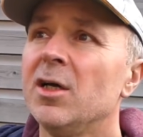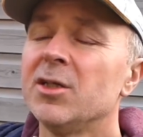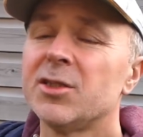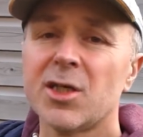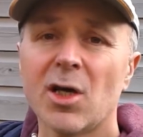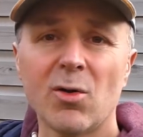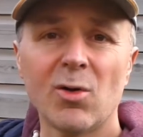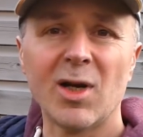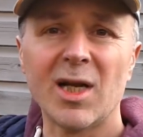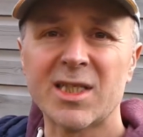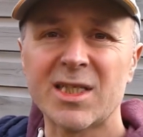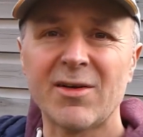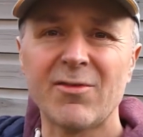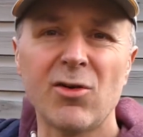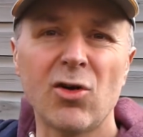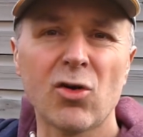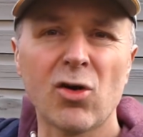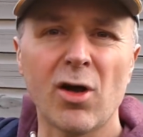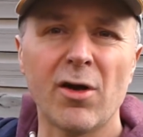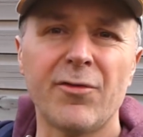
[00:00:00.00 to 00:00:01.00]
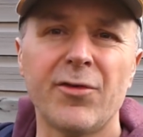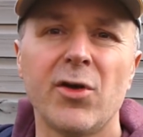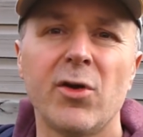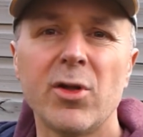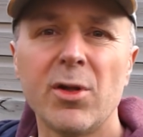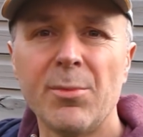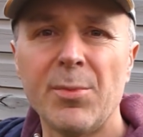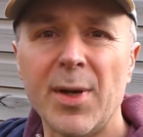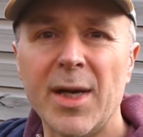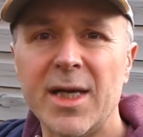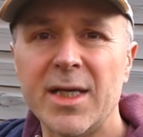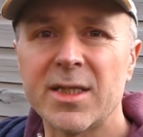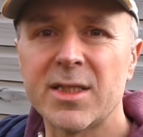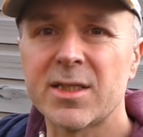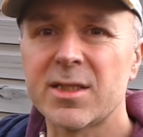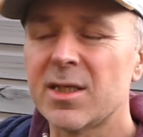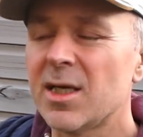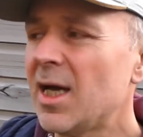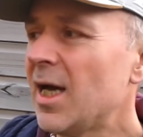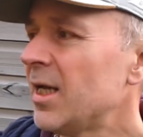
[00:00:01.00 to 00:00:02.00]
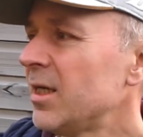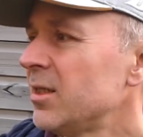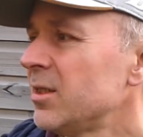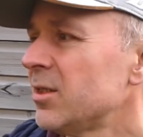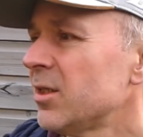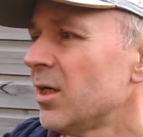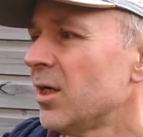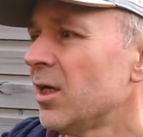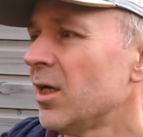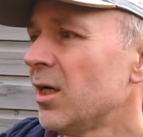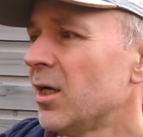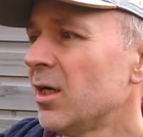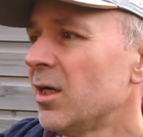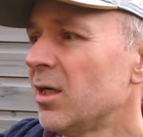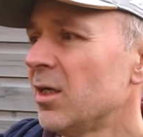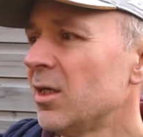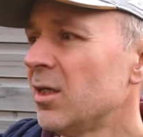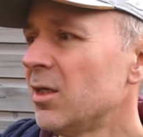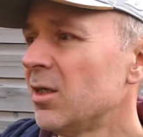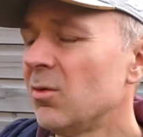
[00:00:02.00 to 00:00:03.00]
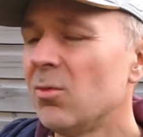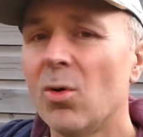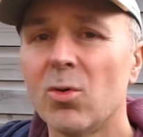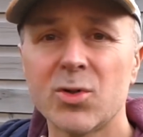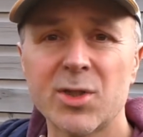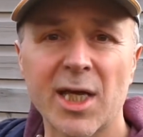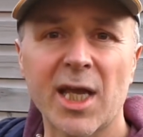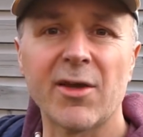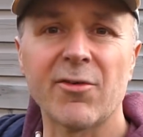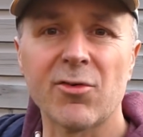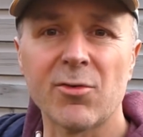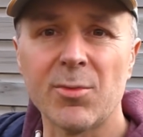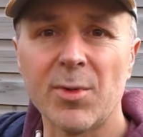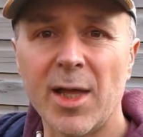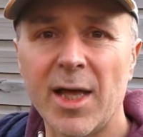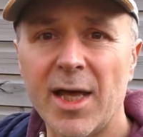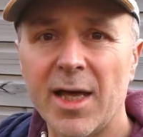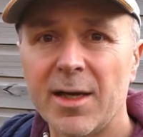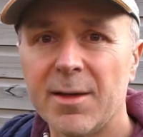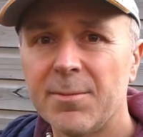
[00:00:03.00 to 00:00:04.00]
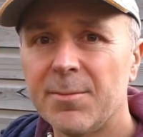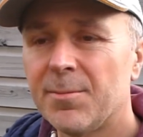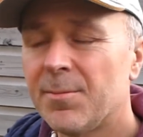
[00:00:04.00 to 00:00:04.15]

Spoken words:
So let's have a look at a few of the bits and we'll take it from there.